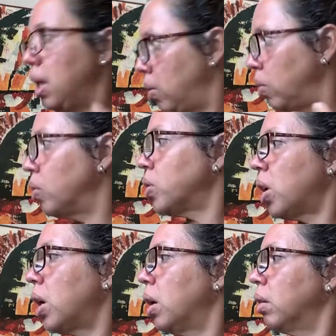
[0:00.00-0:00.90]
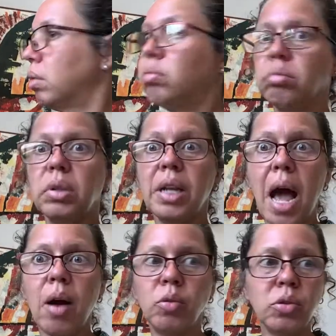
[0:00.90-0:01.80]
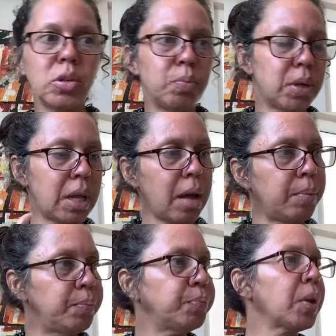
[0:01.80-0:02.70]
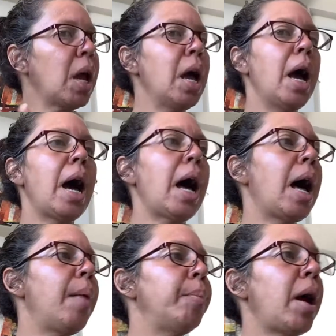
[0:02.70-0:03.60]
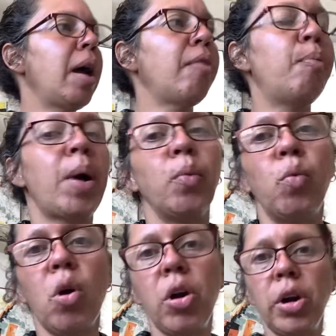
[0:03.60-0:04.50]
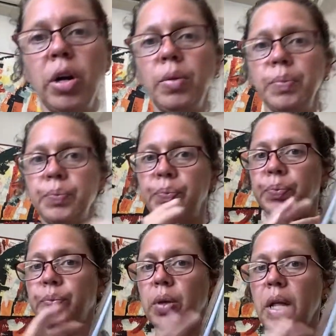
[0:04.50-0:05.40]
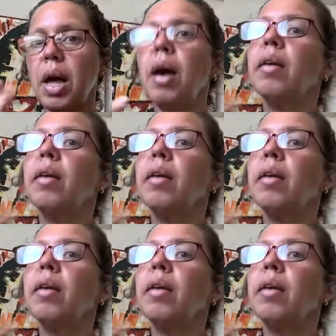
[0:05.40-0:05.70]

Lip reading: Those are nouns, ¿verdad? I have my water, ¿verdad?